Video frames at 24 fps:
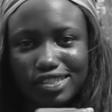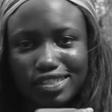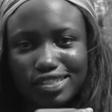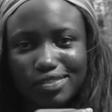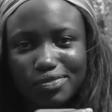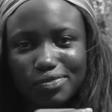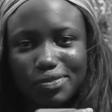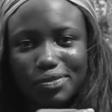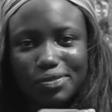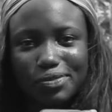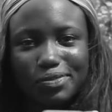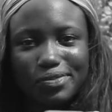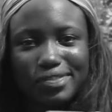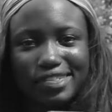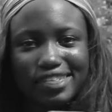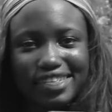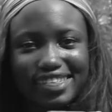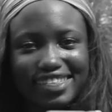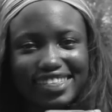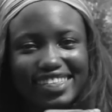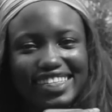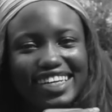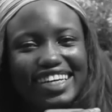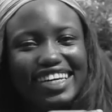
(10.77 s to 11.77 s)
even
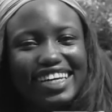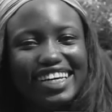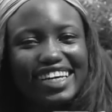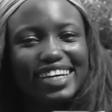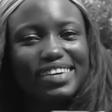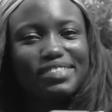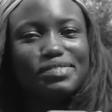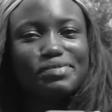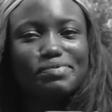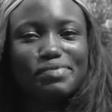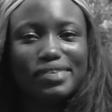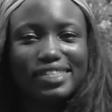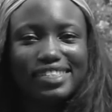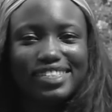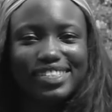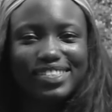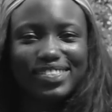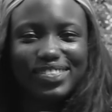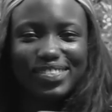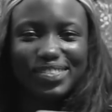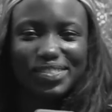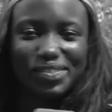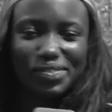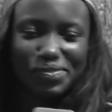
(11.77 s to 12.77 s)
students, everybody
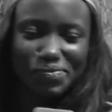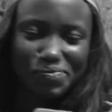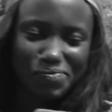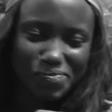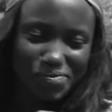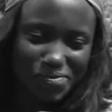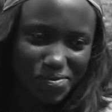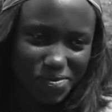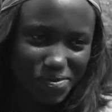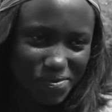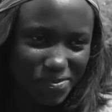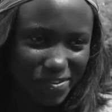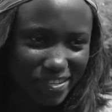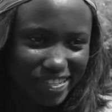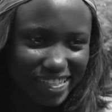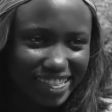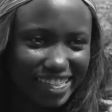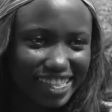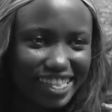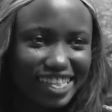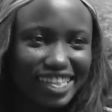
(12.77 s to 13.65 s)
just broke,